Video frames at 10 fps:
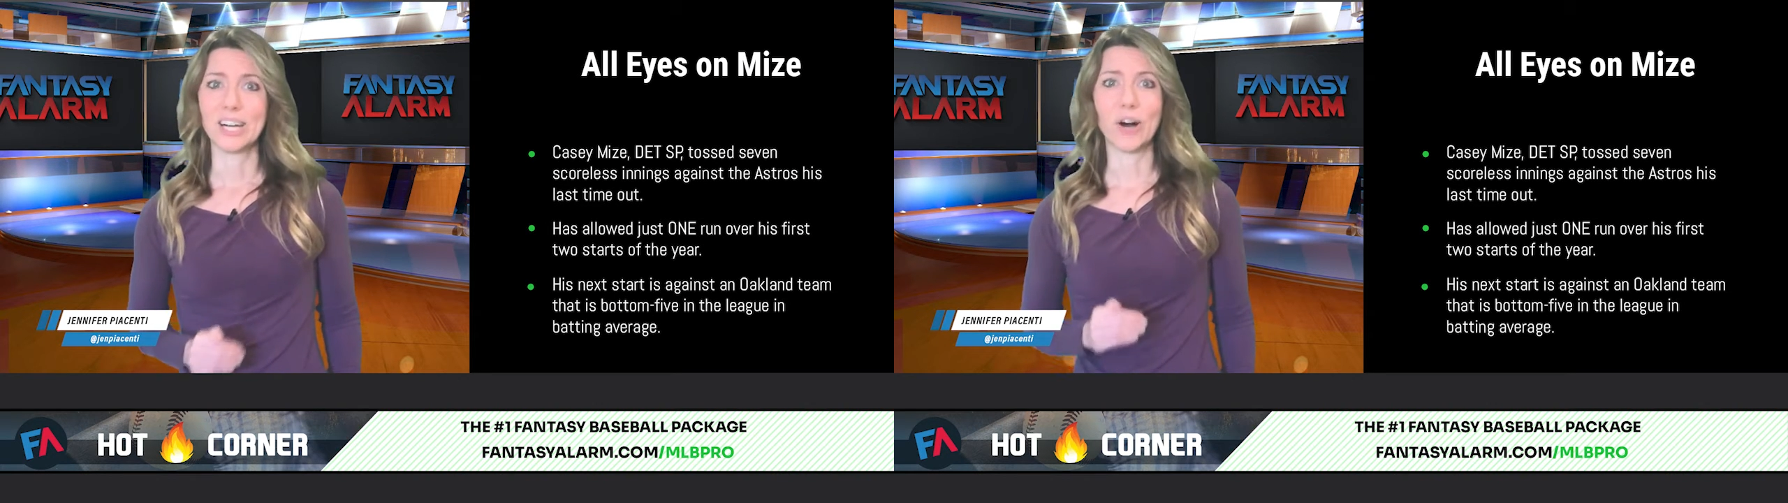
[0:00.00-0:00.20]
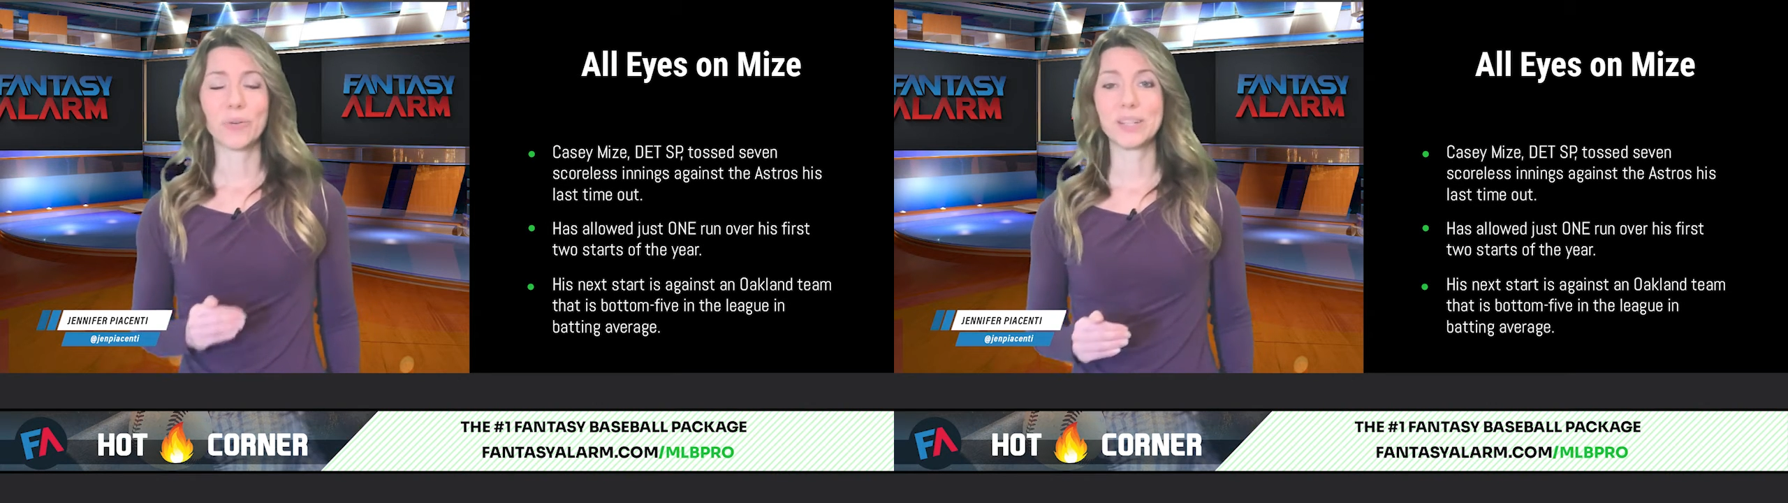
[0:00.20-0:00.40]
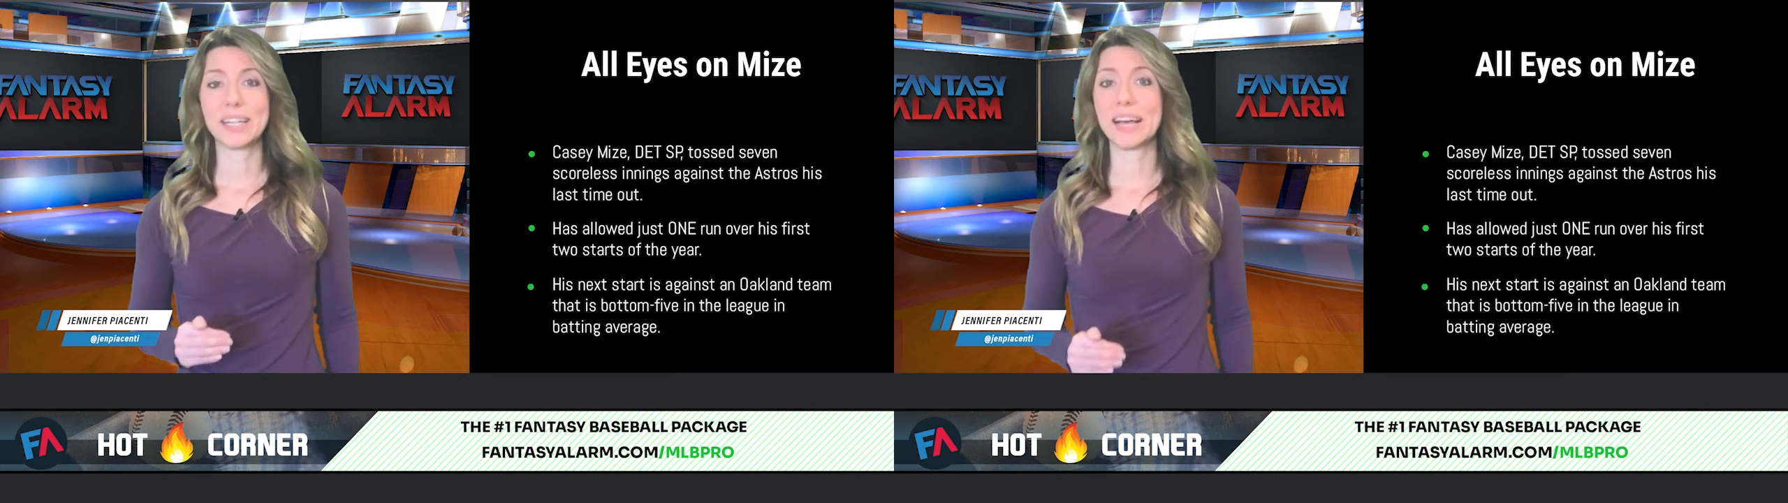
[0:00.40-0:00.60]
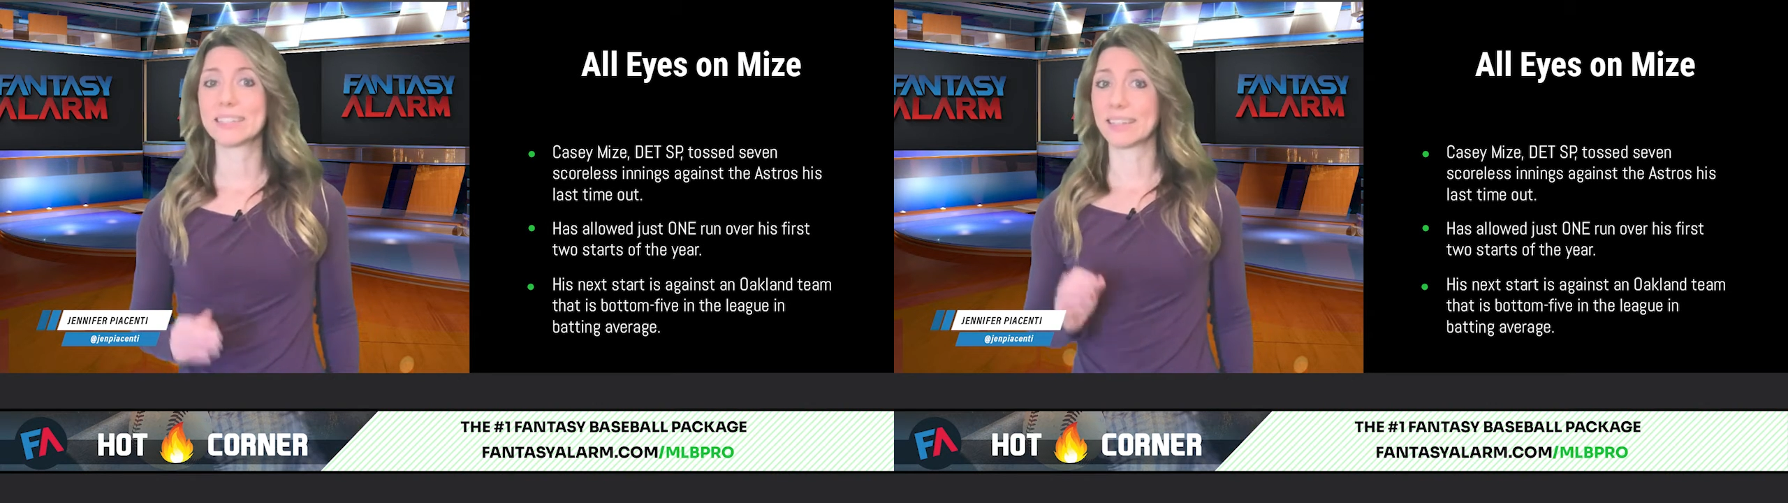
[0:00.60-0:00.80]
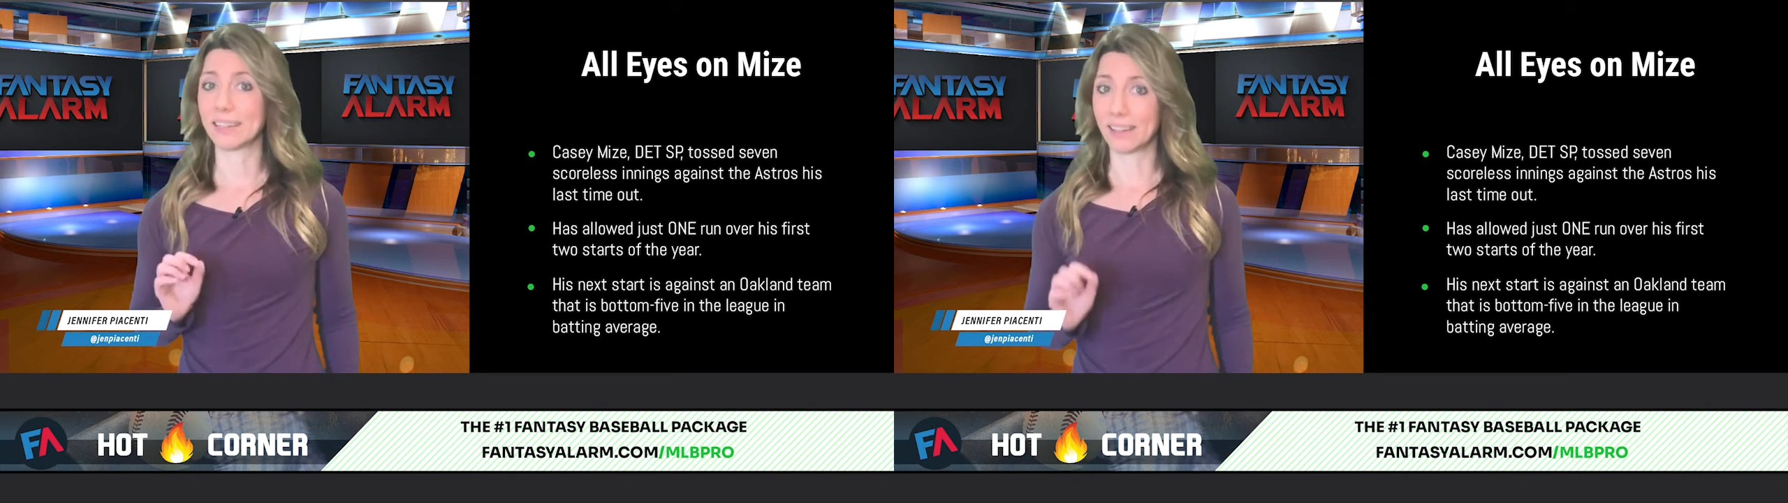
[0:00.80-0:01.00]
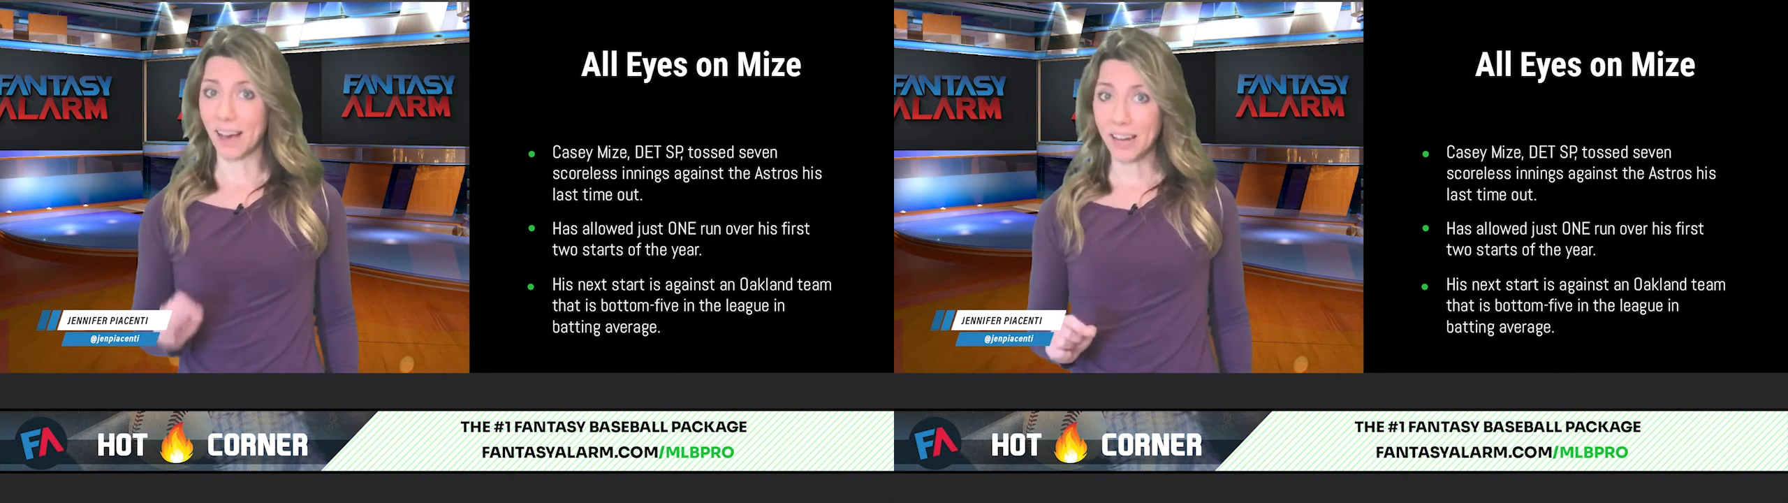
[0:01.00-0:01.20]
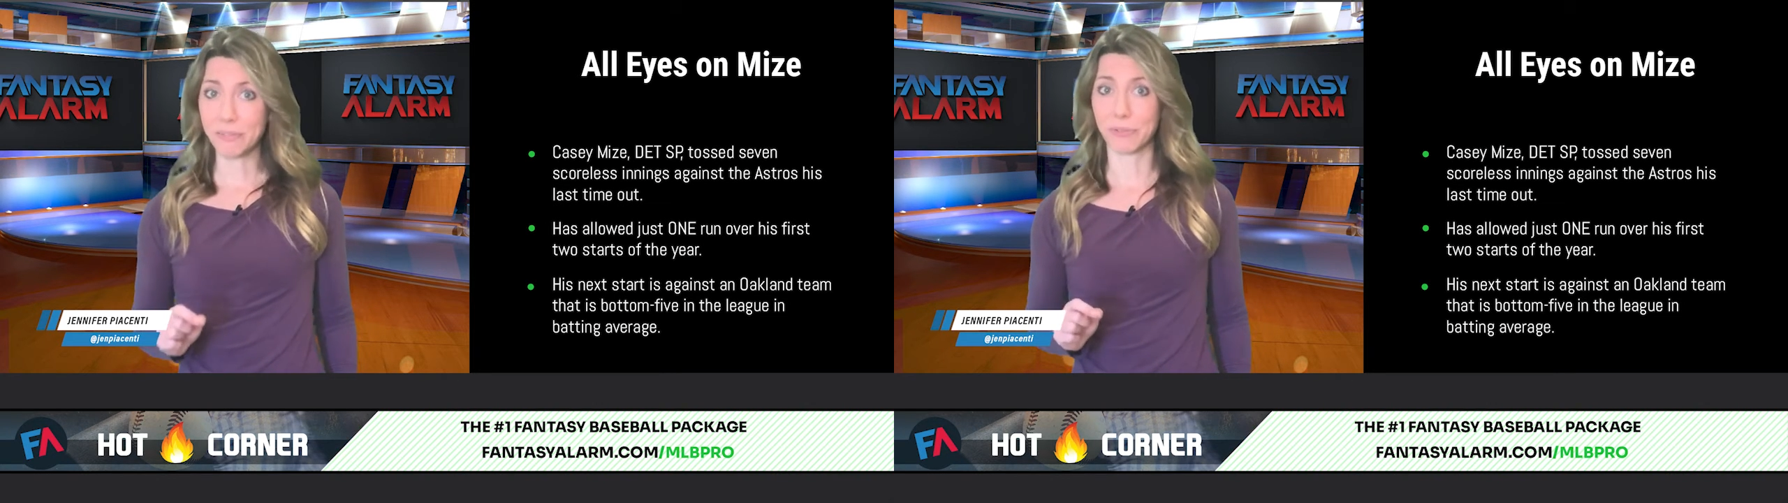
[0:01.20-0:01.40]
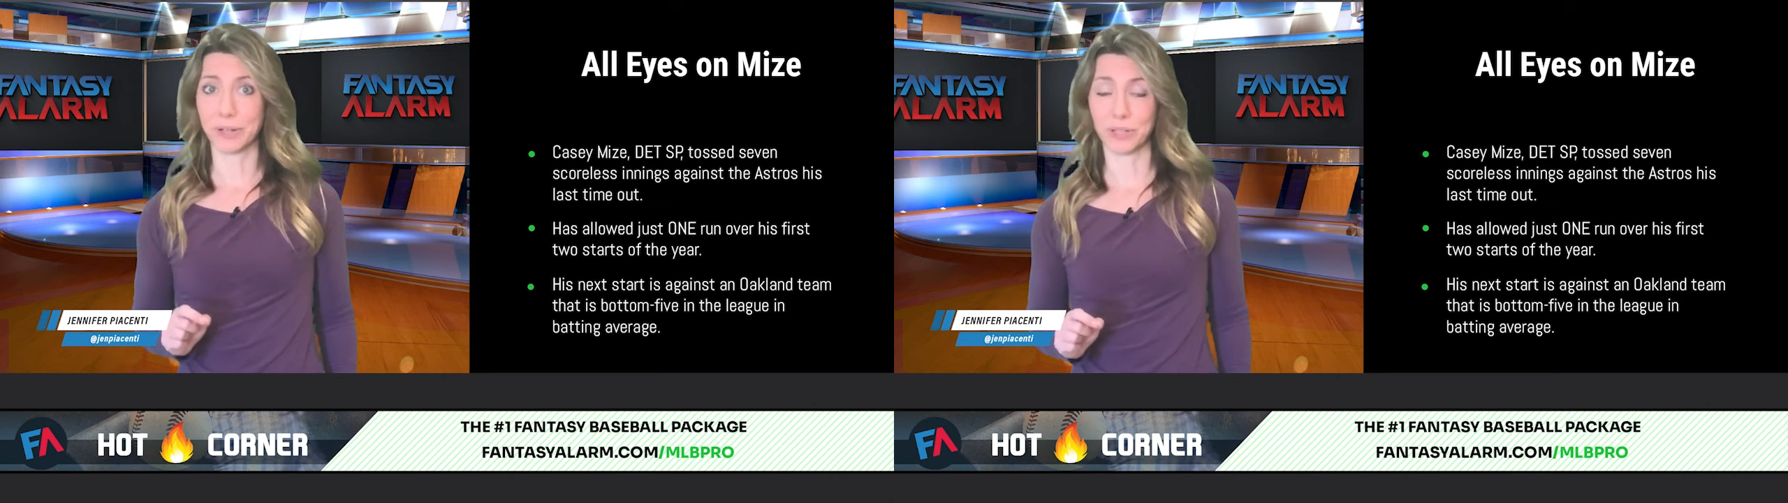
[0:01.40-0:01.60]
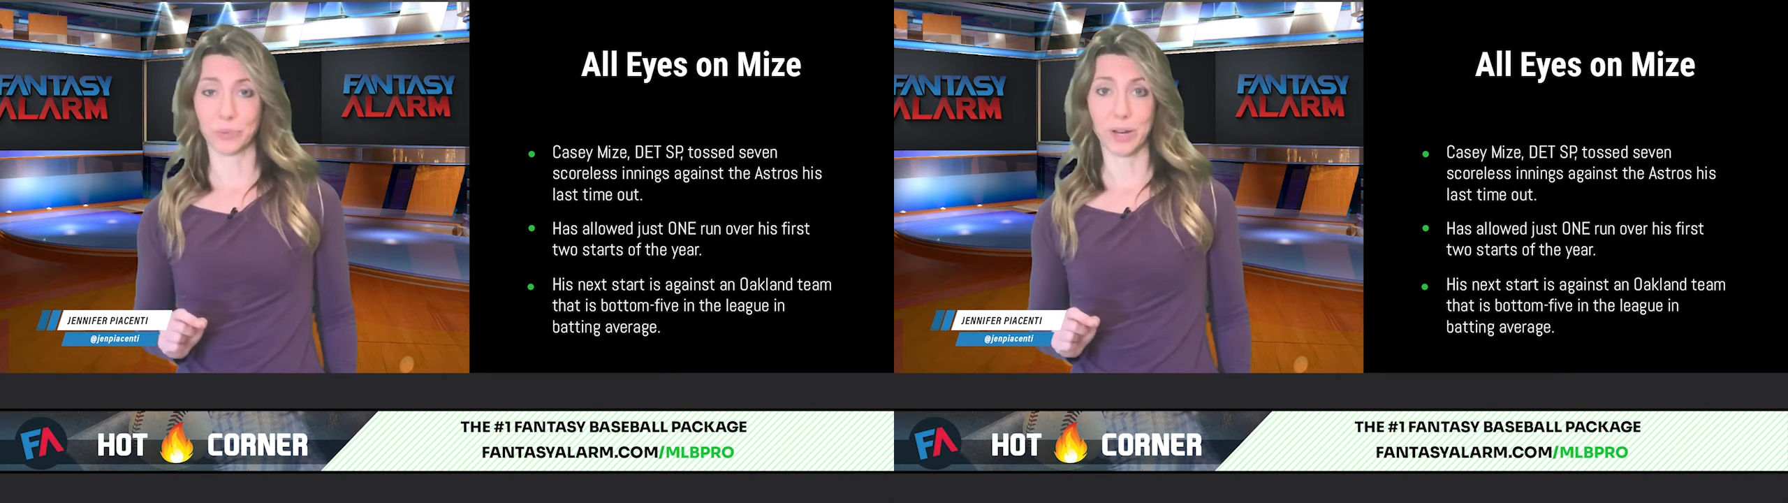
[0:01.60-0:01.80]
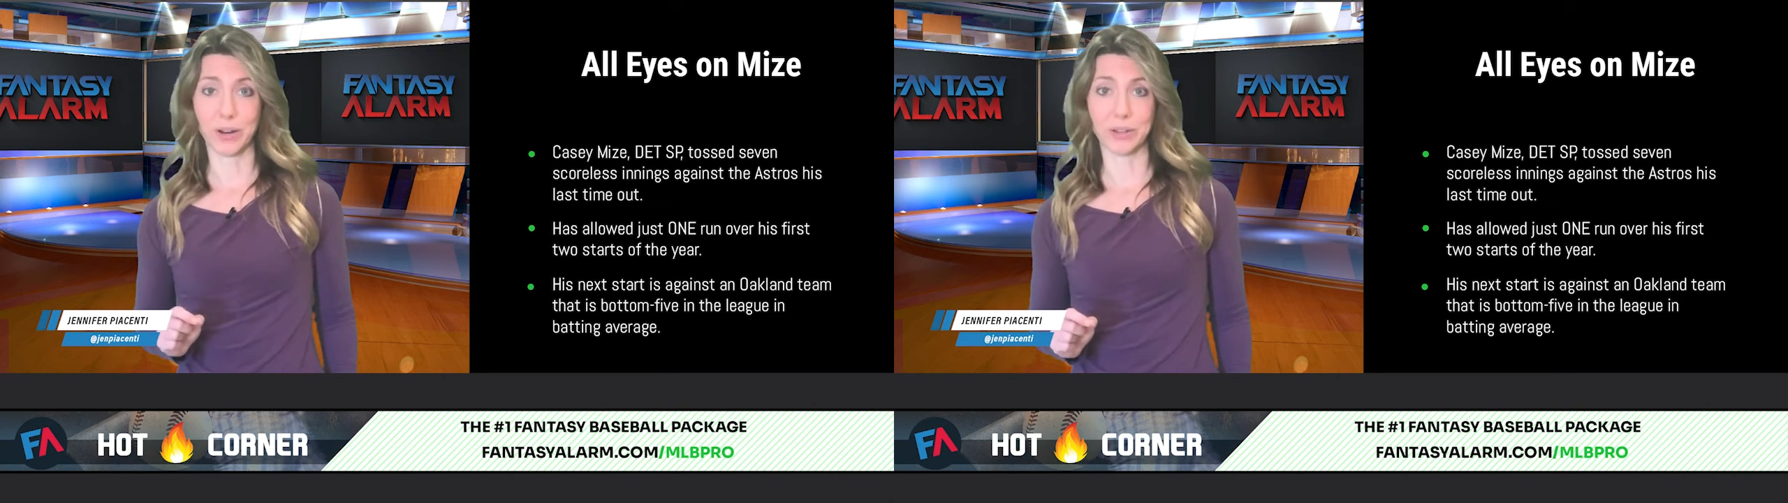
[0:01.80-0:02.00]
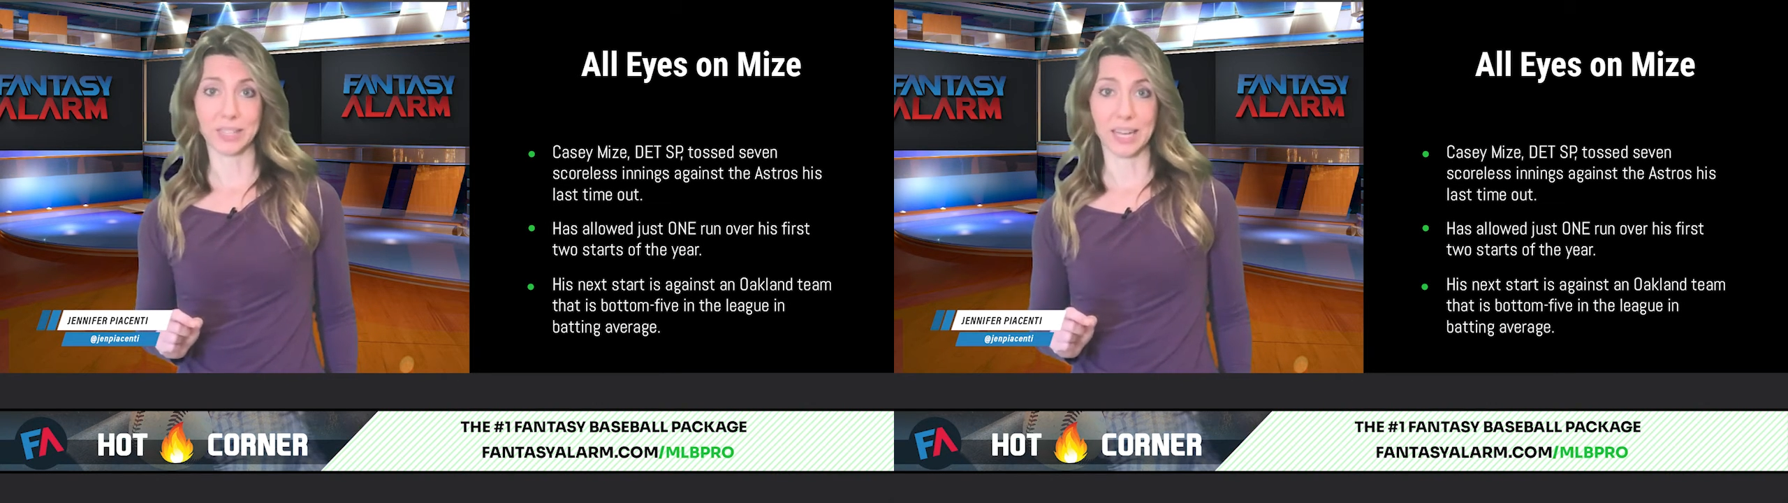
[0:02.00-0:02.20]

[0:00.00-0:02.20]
Oakland has a lot of free swingers,